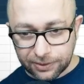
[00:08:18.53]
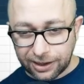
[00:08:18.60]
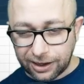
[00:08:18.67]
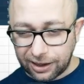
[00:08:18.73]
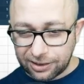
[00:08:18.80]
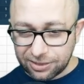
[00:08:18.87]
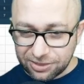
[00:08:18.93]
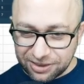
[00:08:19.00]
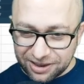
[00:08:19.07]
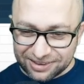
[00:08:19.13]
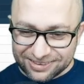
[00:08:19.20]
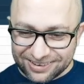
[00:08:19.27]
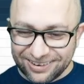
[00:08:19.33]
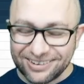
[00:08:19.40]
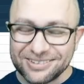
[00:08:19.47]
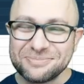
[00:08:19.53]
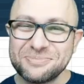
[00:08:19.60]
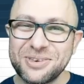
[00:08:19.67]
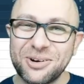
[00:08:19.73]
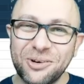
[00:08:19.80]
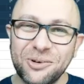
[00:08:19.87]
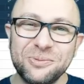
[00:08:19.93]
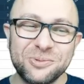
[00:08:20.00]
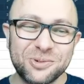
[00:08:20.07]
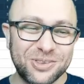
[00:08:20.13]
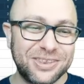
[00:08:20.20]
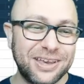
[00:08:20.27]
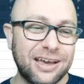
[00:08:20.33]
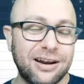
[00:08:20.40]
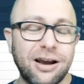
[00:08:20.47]
And that got me almost
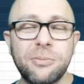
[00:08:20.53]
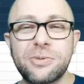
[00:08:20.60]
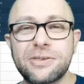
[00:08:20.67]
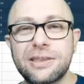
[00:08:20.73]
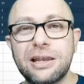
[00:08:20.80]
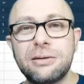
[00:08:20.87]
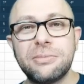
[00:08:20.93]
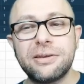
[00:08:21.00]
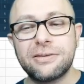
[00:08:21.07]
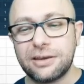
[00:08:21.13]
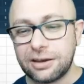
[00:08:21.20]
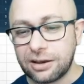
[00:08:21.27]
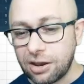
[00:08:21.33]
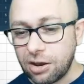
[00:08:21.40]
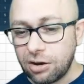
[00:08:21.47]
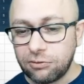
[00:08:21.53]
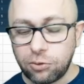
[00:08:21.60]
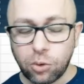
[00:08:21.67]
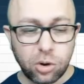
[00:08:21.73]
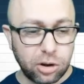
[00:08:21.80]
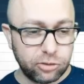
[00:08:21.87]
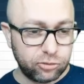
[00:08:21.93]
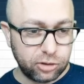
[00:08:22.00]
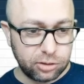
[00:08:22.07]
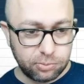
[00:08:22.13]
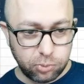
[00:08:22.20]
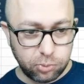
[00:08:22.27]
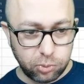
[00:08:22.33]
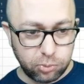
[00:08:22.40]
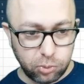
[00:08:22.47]
there. I'm still missing 400
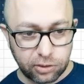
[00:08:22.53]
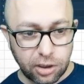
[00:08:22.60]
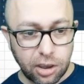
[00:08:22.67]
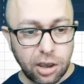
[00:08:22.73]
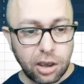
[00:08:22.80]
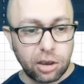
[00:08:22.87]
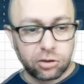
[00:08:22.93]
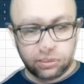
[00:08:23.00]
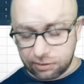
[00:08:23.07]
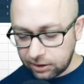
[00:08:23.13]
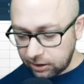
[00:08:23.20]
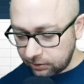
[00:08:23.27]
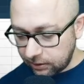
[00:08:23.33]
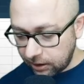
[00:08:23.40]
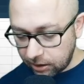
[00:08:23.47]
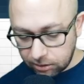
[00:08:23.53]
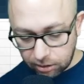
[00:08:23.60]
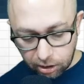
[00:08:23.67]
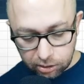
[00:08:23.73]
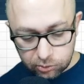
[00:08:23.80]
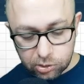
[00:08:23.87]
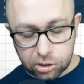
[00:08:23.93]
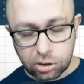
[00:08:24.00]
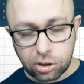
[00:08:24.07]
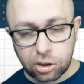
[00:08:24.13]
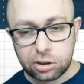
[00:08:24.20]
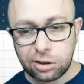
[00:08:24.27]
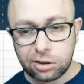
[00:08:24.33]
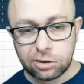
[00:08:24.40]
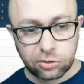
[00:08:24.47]
points. So let's say that I will run
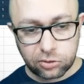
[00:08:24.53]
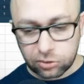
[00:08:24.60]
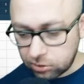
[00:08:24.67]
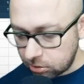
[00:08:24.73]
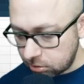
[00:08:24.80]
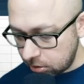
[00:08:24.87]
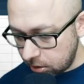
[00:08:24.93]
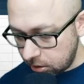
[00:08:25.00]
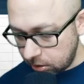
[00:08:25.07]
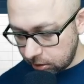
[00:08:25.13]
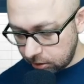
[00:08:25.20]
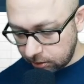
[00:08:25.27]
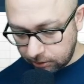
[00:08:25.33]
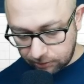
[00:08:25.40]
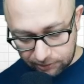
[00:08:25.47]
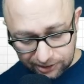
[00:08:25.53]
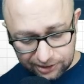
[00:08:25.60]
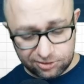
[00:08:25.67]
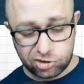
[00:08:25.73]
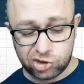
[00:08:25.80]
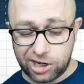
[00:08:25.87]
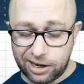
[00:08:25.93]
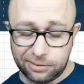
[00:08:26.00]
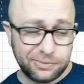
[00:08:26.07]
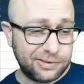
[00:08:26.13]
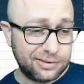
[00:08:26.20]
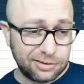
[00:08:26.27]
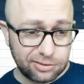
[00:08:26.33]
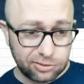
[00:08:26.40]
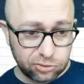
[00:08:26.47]
another 6
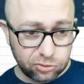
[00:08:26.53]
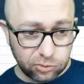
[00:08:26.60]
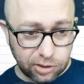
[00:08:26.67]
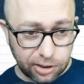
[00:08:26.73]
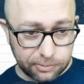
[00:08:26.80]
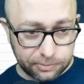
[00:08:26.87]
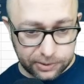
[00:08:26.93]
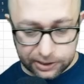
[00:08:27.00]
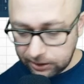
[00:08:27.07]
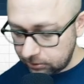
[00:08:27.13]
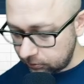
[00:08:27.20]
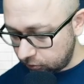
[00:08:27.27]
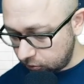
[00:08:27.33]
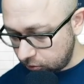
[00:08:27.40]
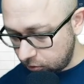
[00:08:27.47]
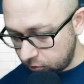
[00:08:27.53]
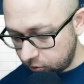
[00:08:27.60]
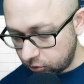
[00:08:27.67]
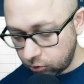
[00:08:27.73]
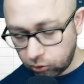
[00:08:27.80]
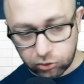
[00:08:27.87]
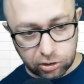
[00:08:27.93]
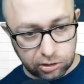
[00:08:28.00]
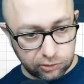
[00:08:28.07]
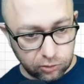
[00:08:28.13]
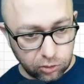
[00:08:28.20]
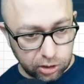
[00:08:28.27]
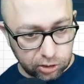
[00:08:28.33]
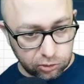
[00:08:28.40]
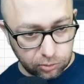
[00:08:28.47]
champs through campaign. So the total is
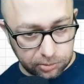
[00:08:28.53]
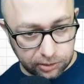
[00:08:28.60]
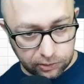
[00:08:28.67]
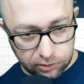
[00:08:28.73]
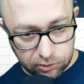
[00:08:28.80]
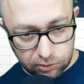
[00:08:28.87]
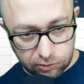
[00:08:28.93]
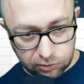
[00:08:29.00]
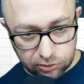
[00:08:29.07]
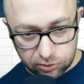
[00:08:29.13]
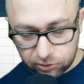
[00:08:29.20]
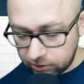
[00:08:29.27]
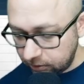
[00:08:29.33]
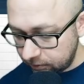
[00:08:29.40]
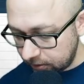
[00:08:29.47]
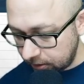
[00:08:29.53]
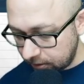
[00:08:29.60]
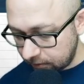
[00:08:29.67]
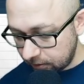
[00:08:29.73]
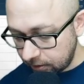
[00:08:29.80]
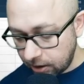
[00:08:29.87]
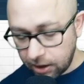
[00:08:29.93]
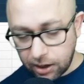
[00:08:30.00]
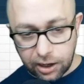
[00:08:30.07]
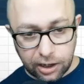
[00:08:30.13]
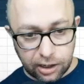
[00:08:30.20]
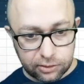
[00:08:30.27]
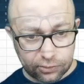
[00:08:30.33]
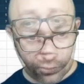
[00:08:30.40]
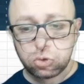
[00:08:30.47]
going to be 36
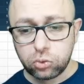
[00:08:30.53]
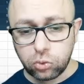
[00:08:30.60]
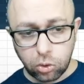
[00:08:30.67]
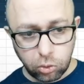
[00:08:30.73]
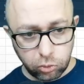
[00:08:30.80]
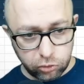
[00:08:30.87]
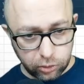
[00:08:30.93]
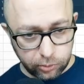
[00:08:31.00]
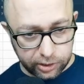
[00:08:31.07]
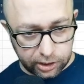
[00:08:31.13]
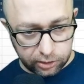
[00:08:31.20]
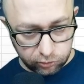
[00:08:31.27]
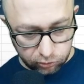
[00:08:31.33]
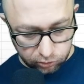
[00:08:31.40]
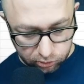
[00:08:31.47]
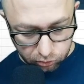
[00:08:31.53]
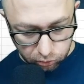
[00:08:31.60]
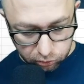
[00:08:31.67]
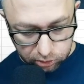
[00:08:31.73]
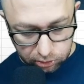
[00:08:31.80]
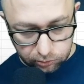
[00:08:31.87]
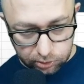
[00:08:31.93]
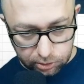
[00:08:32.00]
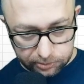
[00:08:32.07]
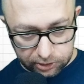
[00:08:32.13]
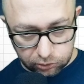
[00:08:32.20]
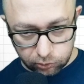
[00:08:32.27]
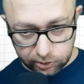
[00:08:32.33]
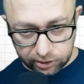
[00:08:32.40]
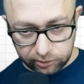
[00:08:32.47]
and 2 all the way. So the total will be
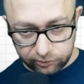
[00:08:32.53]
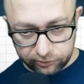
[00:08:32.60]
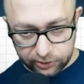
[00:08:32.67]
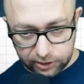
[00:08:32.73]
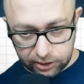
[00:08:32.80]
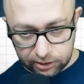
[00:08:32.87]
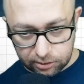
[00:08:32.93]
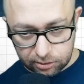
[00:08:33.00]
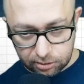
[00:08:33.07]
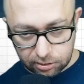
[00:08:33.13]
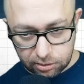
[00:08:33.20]
12 here.